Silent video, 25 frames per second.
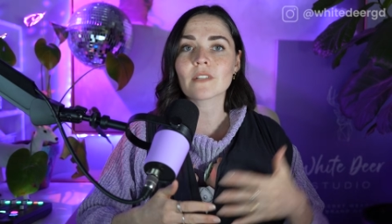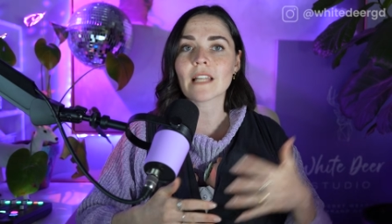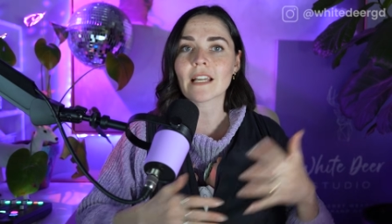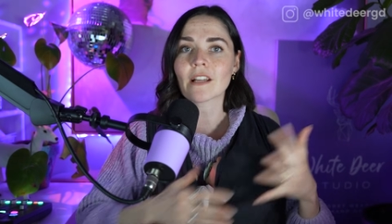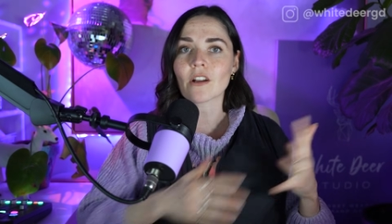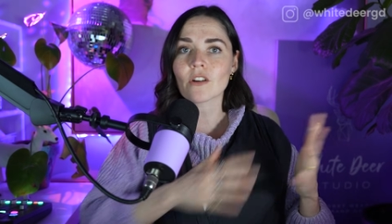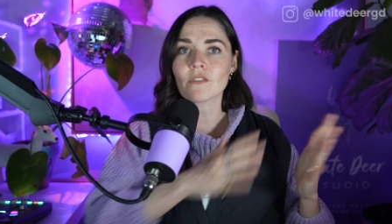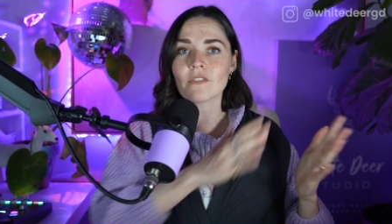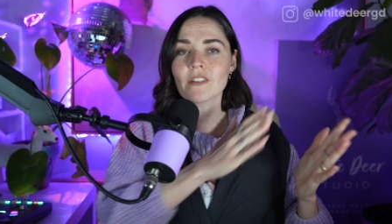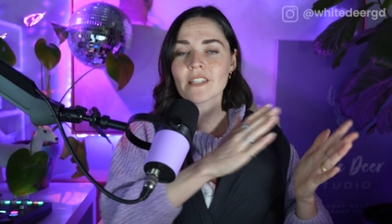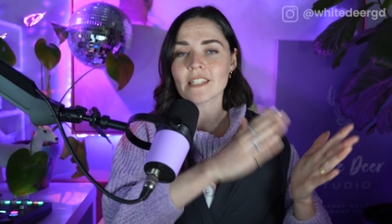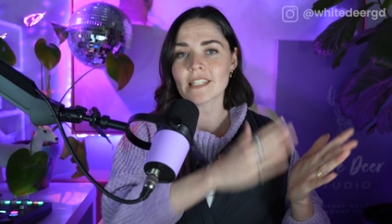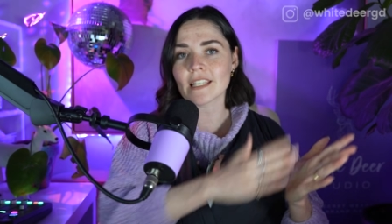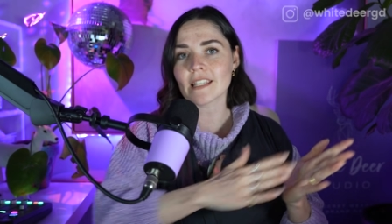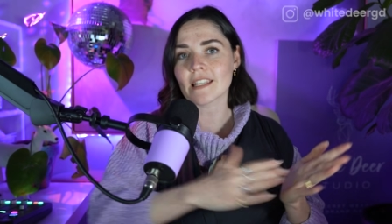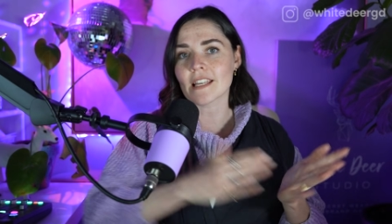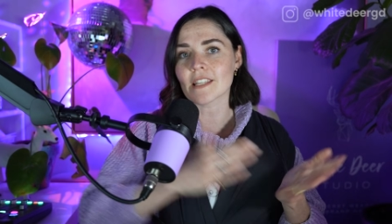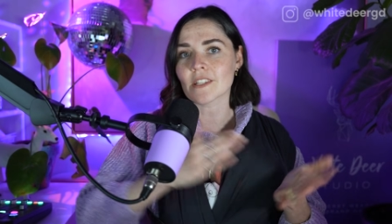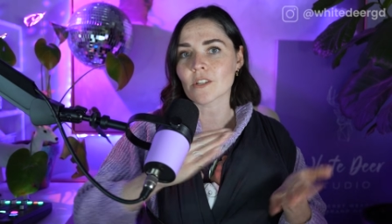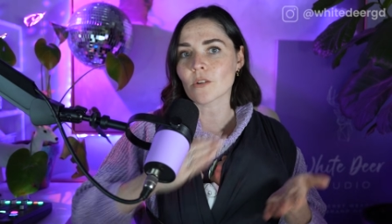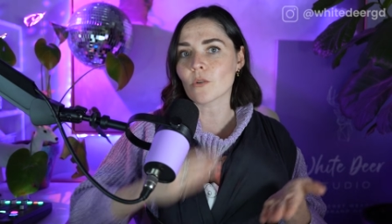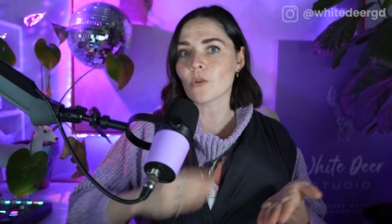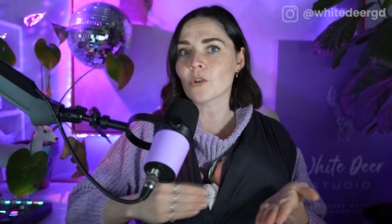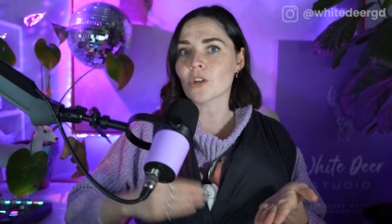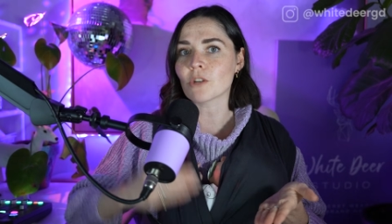Like obviously
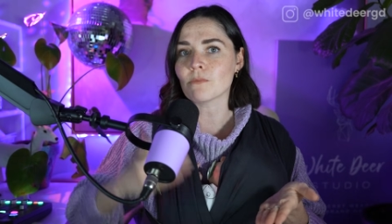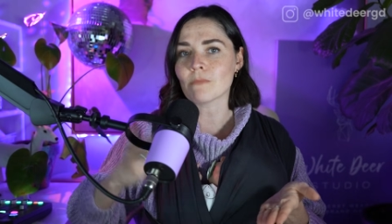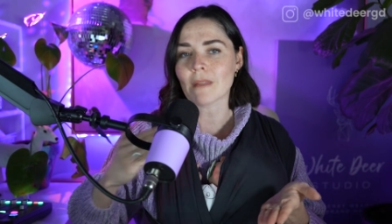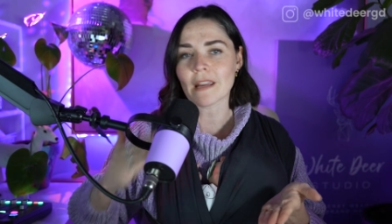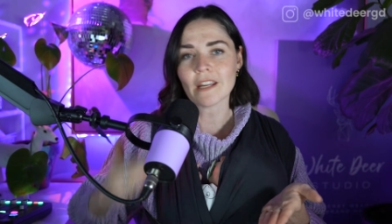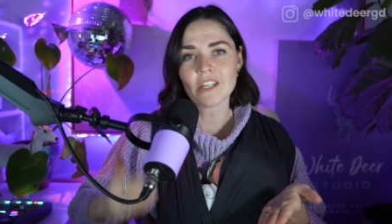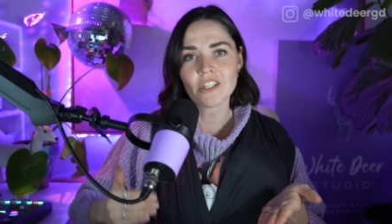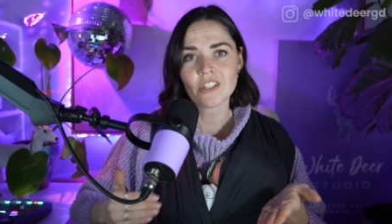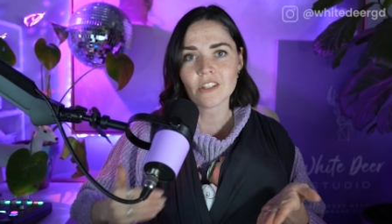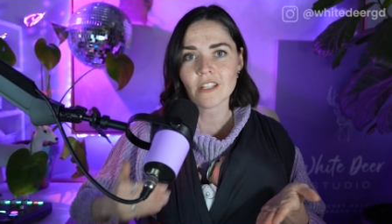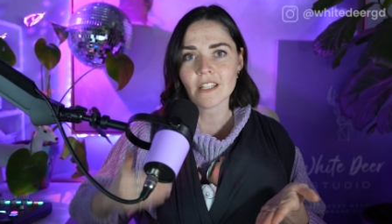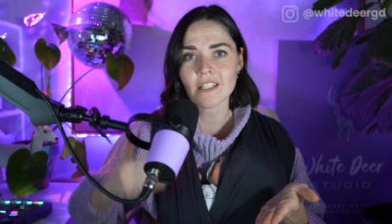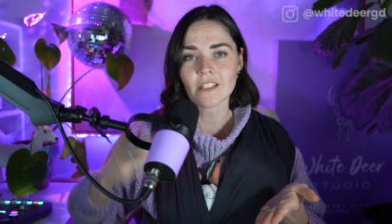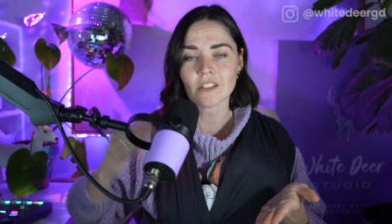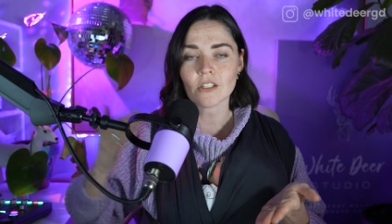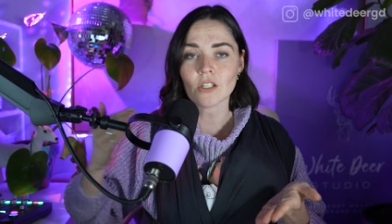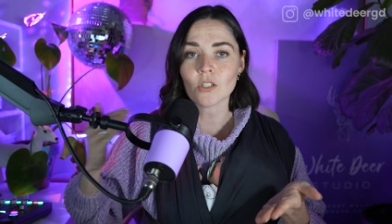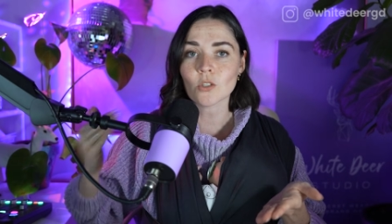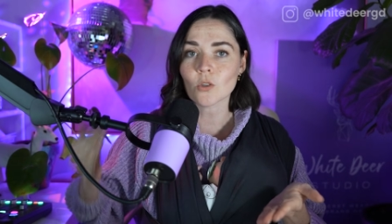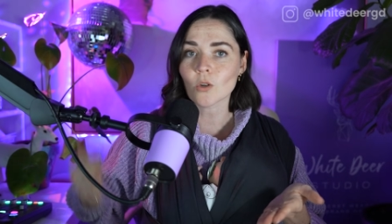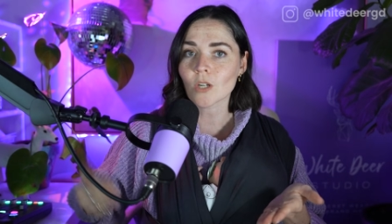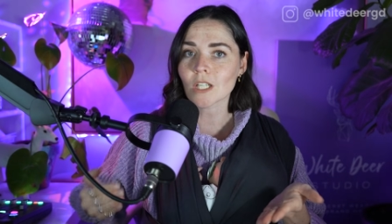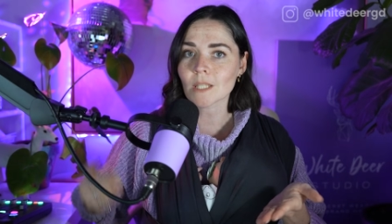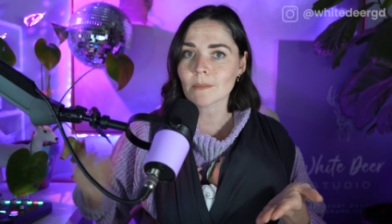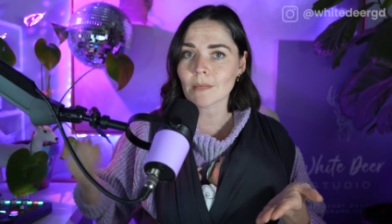there's an automation that's going
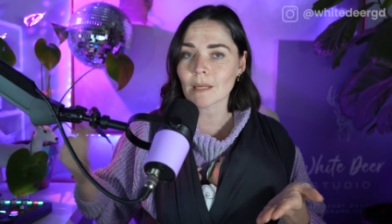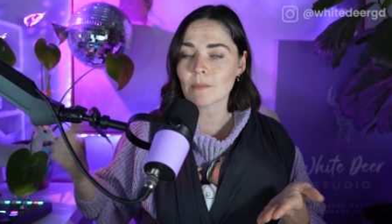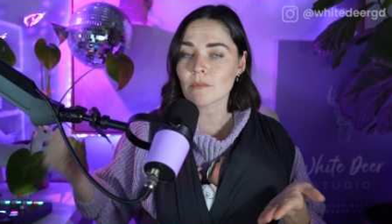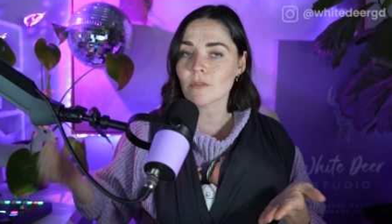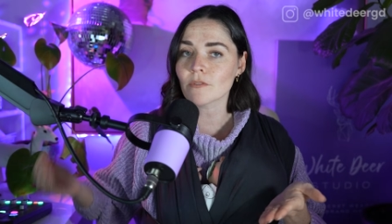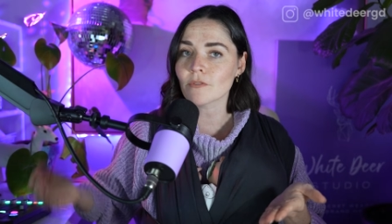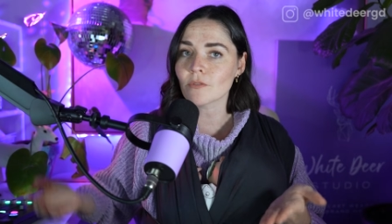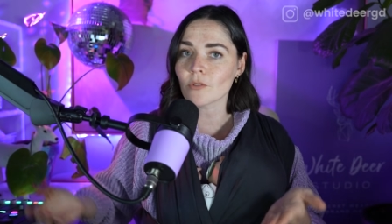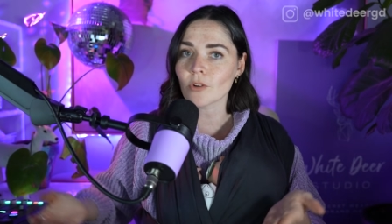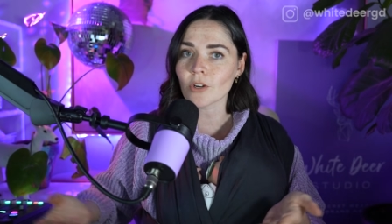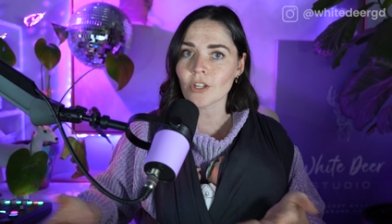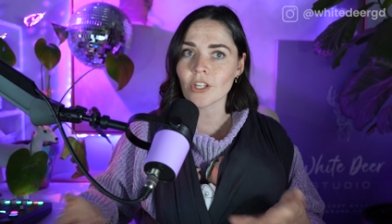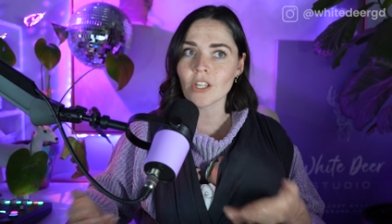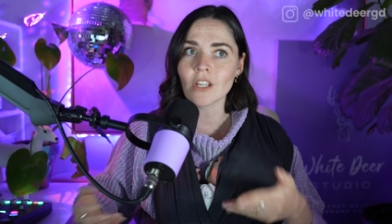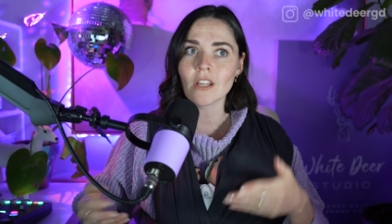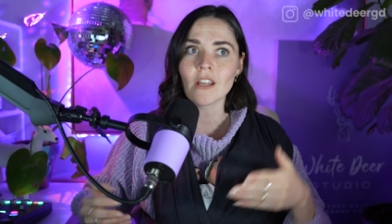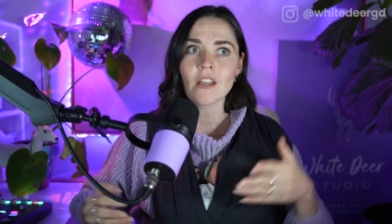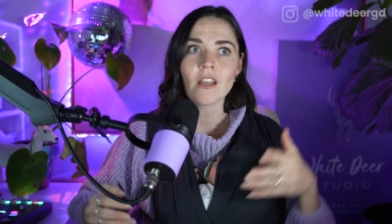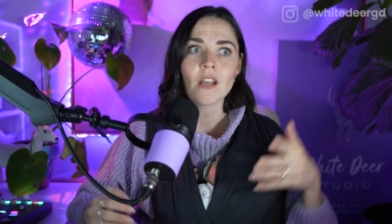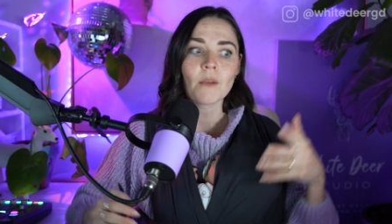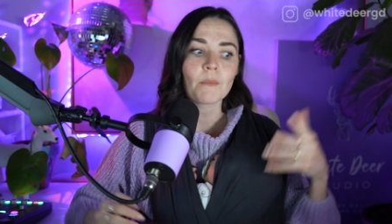to talk to people for you,